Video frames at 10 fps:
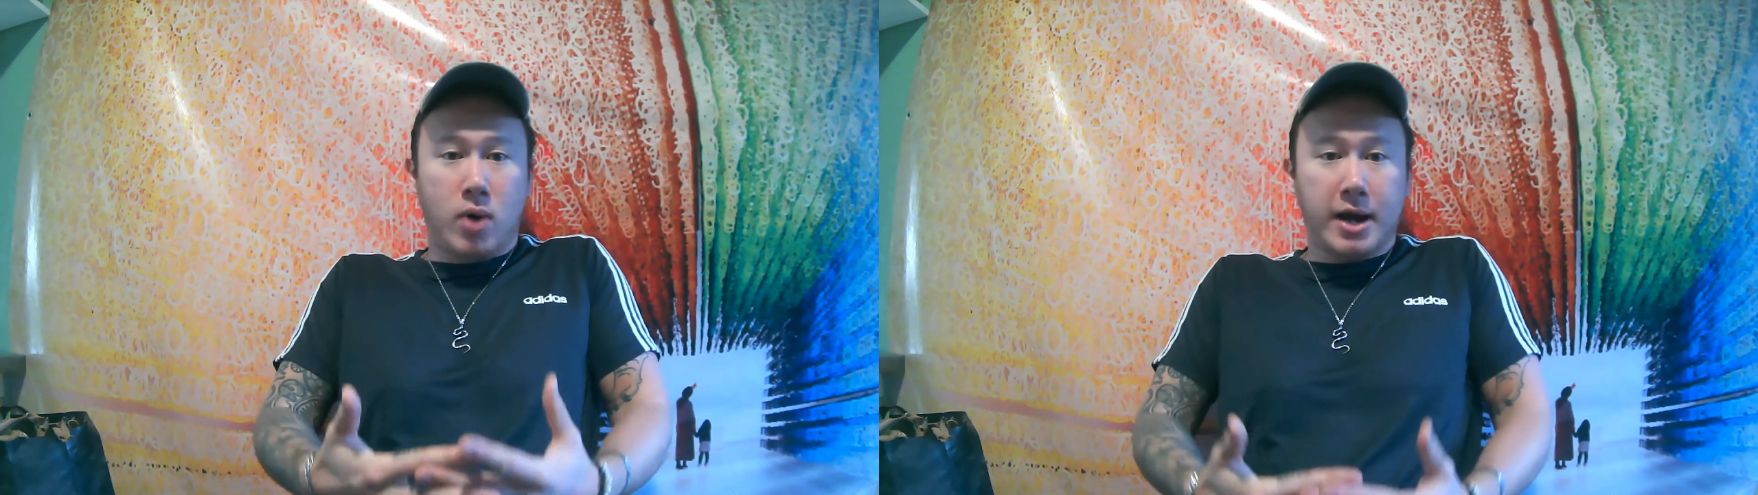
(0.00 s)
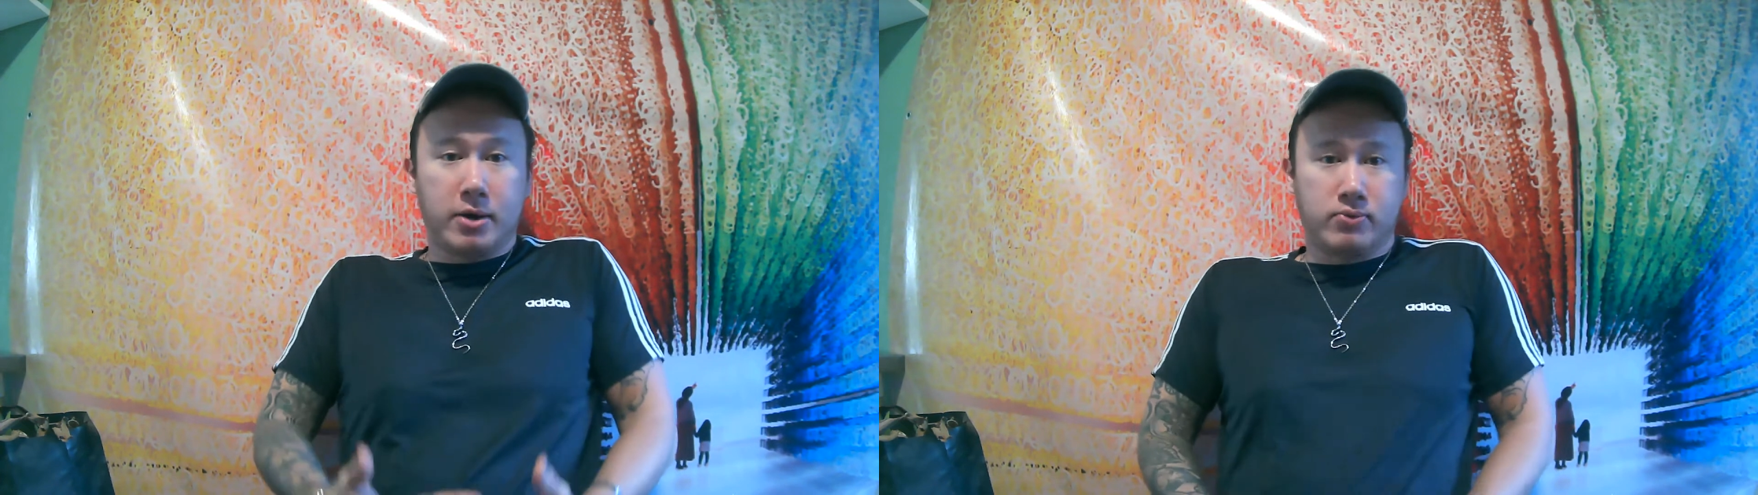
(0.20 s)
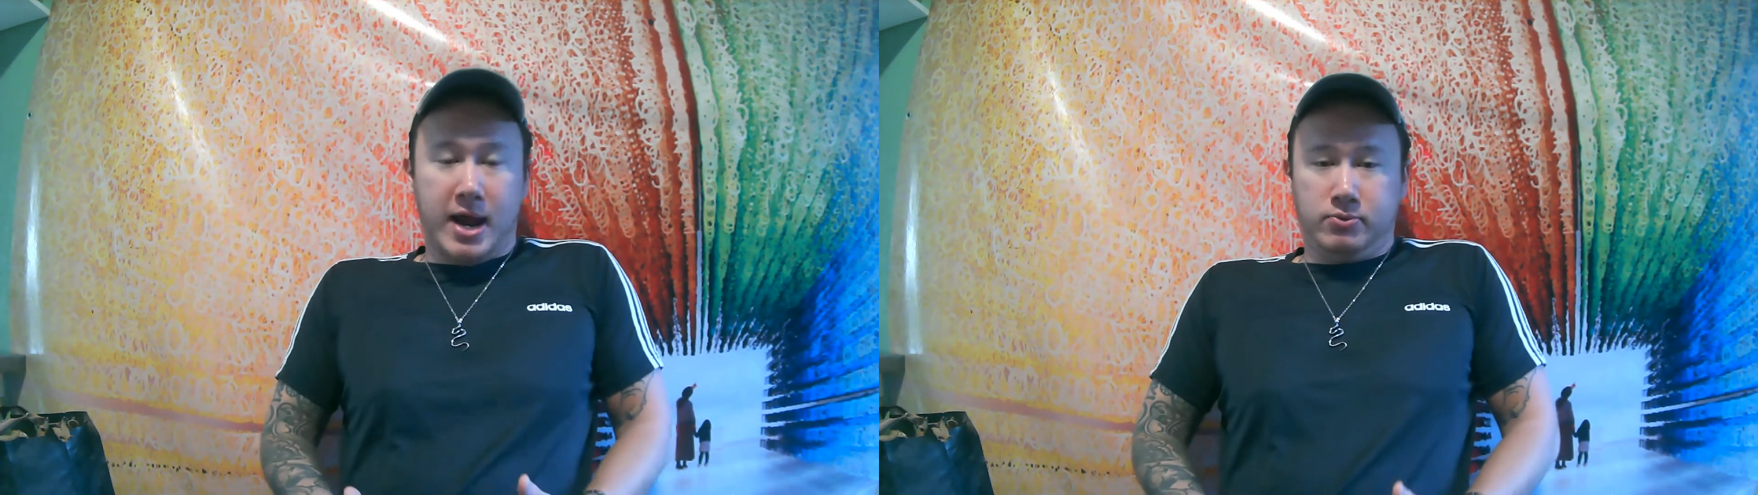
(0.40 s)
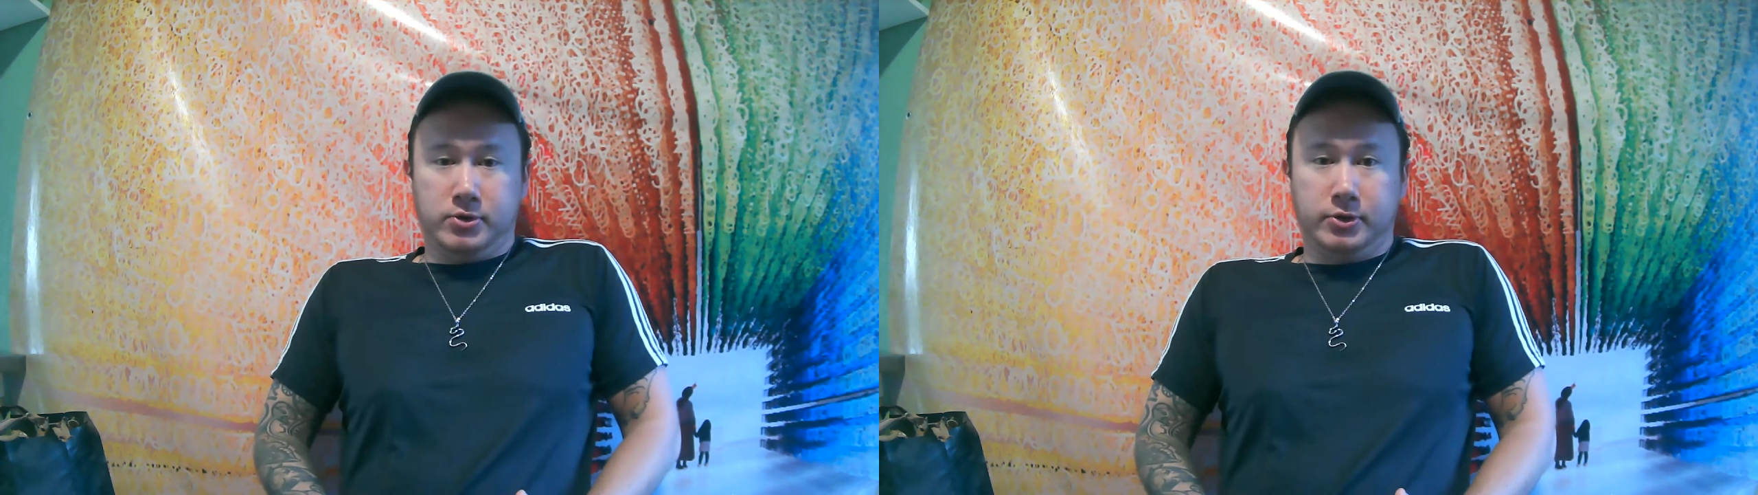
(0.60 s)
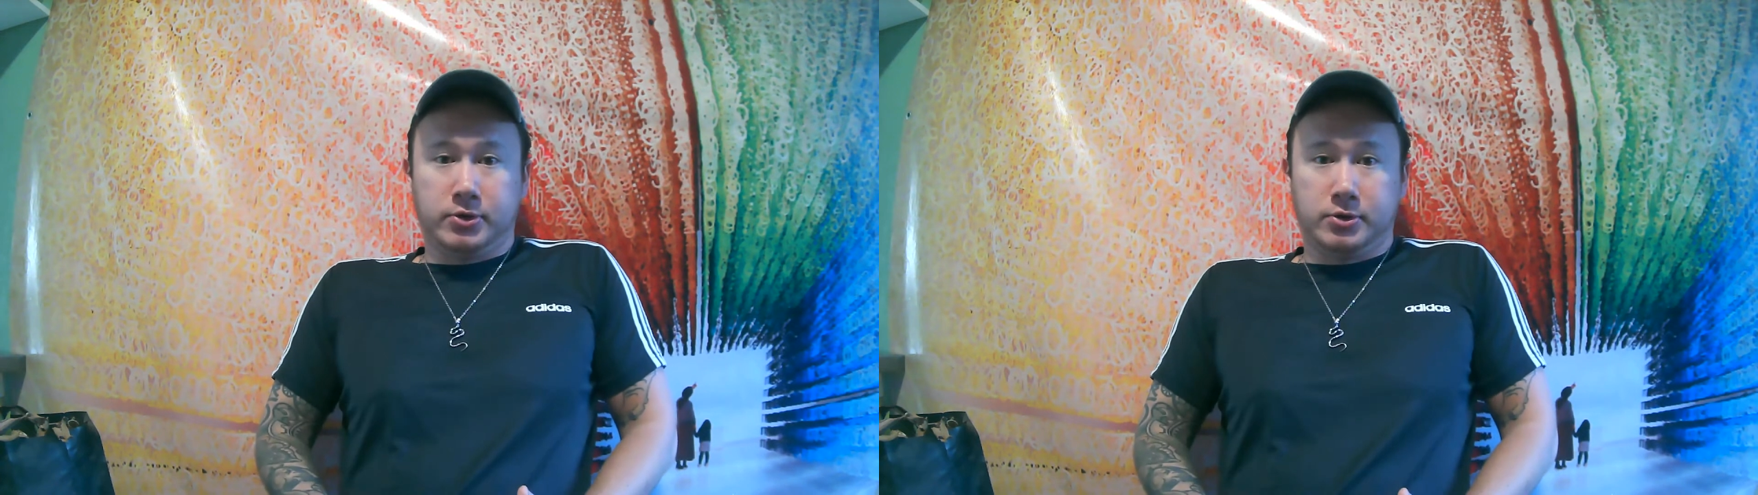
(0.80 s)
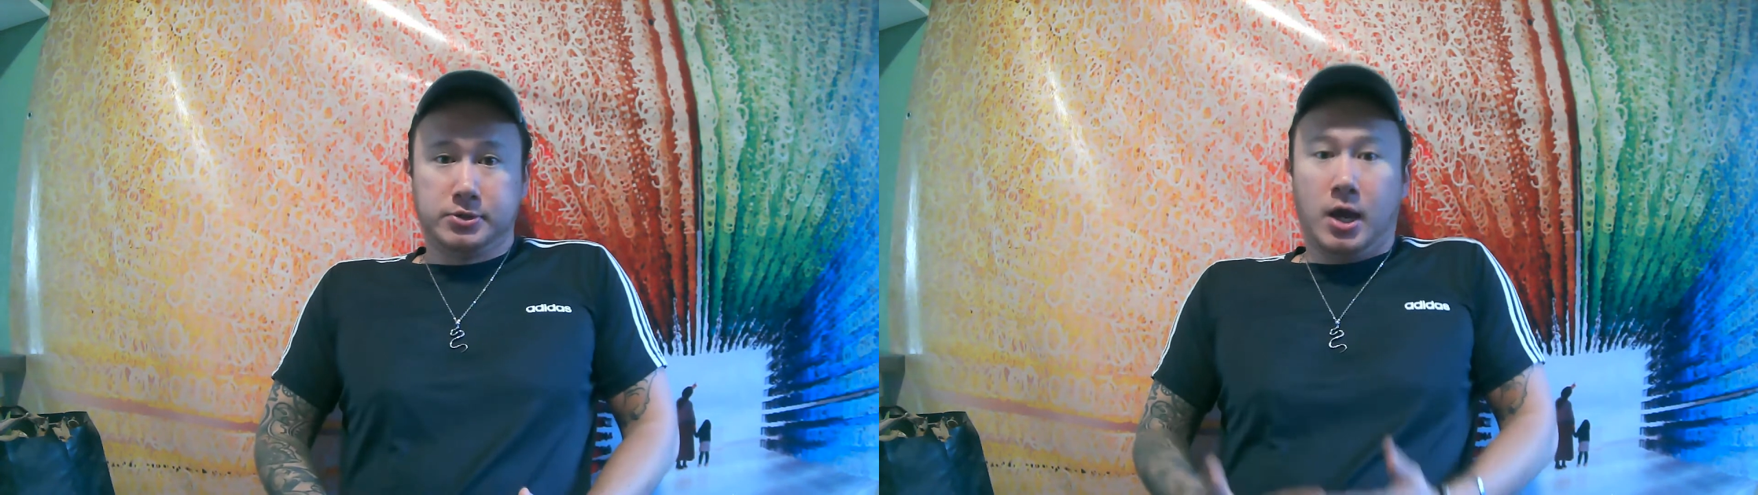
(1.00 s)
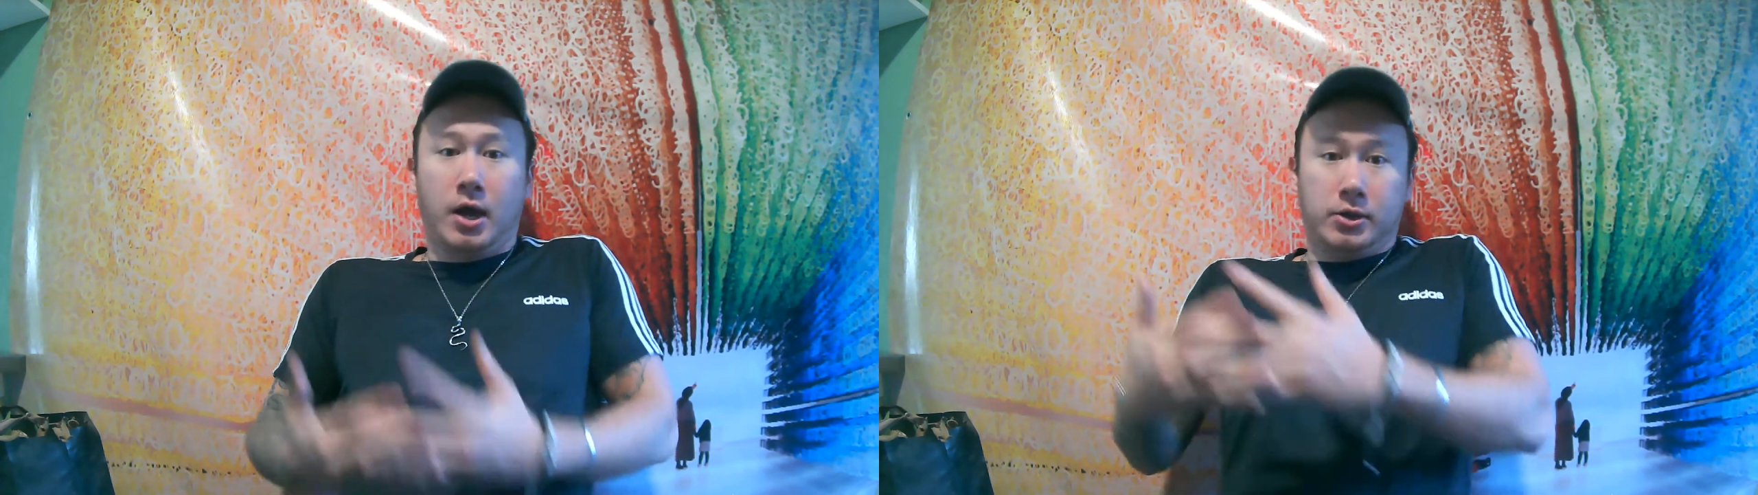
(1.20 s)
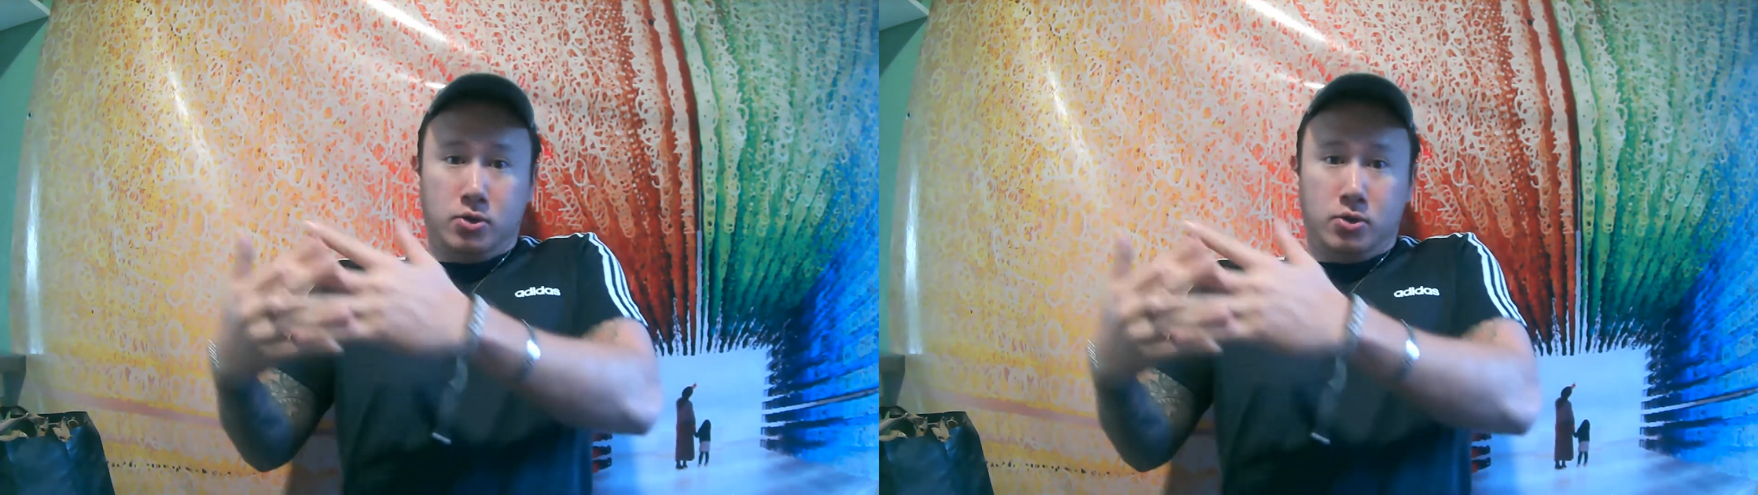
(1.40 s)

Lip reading: want to write real goals.